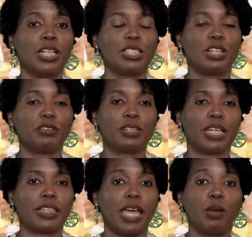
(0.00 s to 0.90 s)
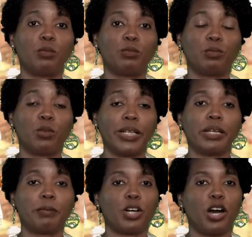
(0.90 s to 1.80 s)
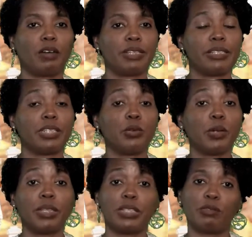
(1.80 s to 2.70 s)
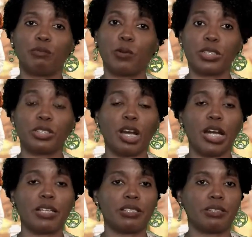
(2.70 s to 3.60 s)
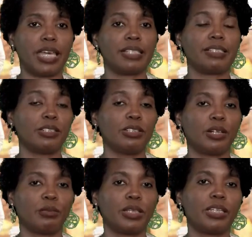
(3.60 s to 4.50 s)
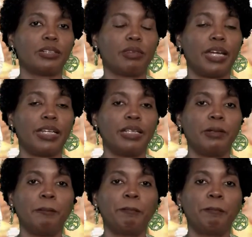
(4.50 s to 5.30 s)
don't forget that 1 cup of coffee is equivalent to 4 stars, so that's still a really good rating.